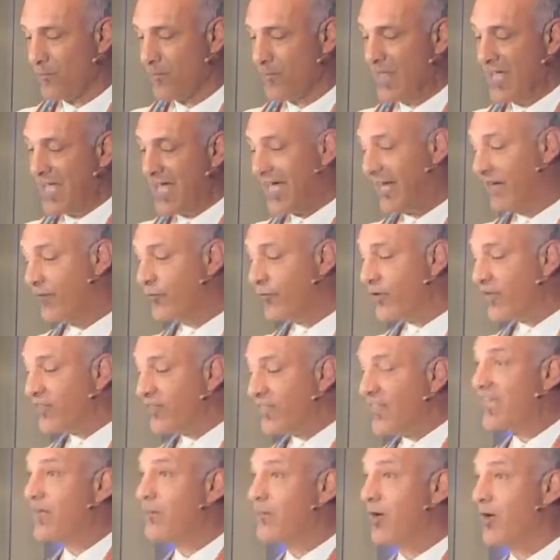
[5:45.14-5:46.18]
And if we
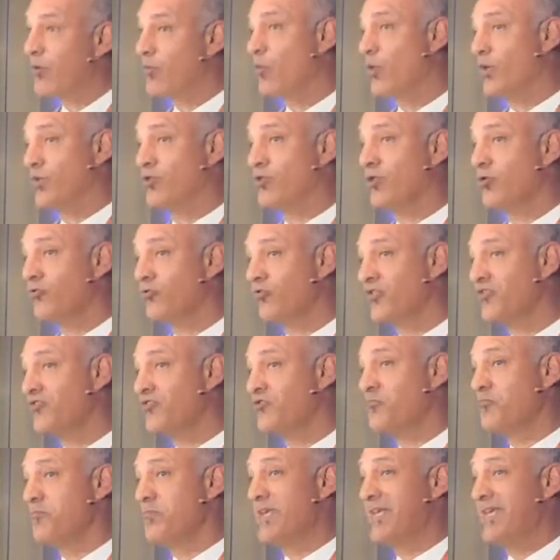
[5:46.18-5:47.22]
think about what goes
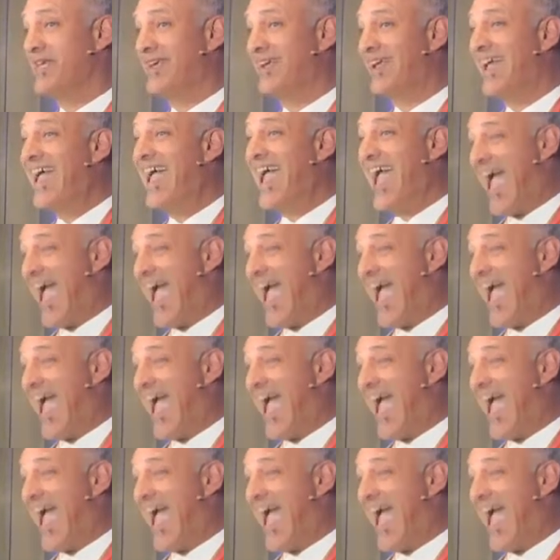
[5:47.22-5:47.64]
into being